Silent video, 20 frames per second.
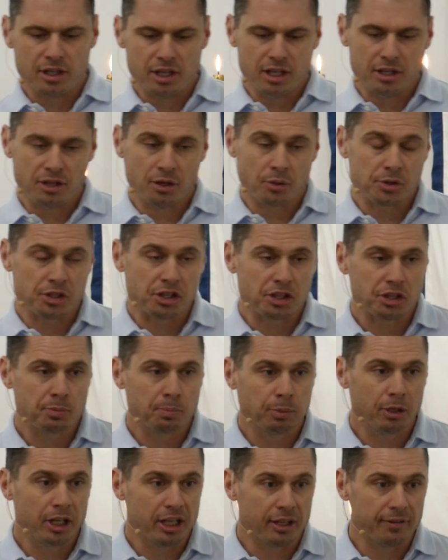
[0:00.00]
was a
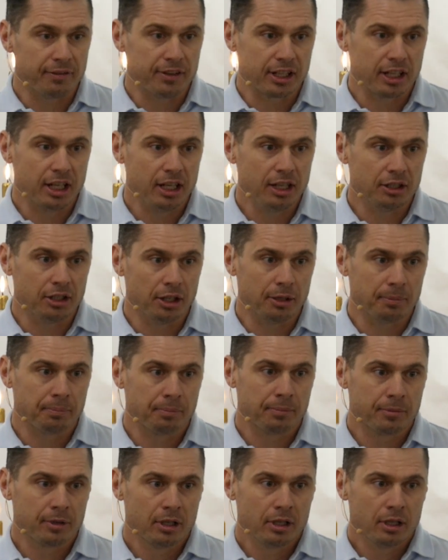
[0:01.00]
split of the kingdom.
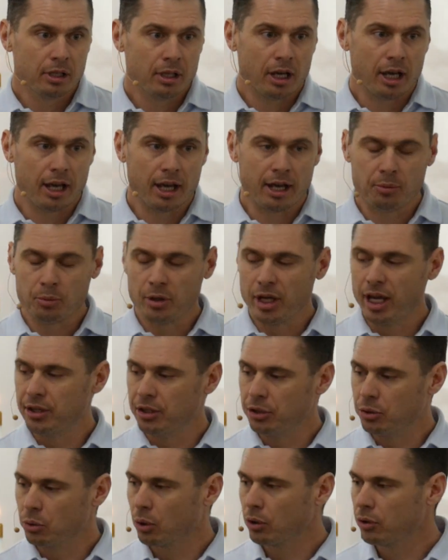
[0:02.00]
And we had the
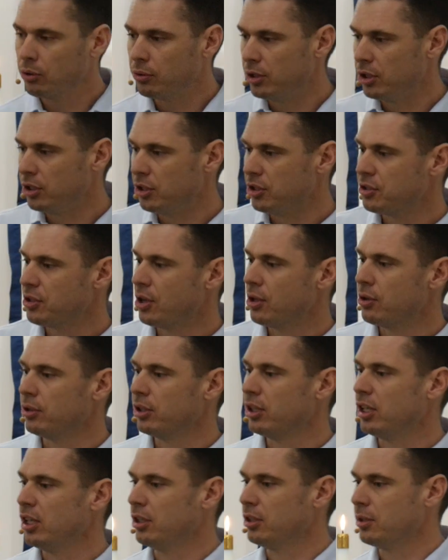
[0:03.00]
northern and the southern
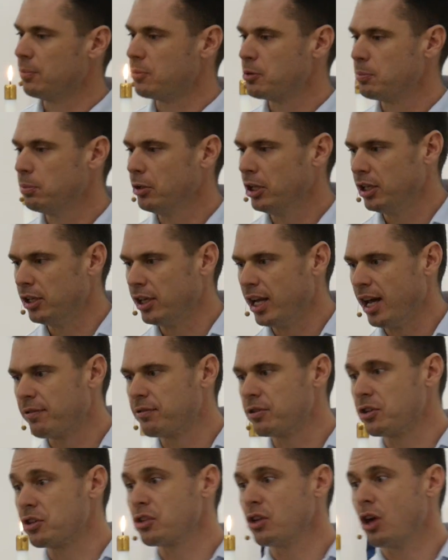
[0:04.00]
kingdom splitting
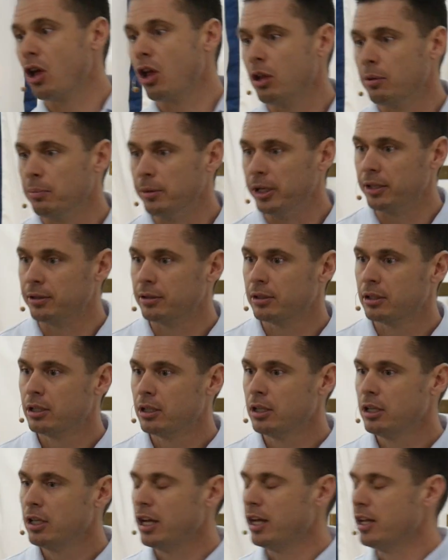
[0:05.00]
after Solomon.
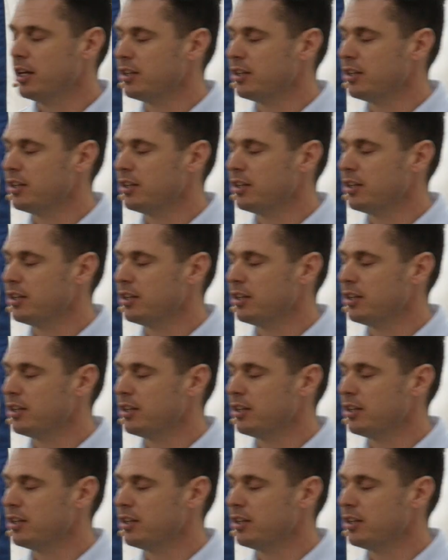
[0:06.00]
And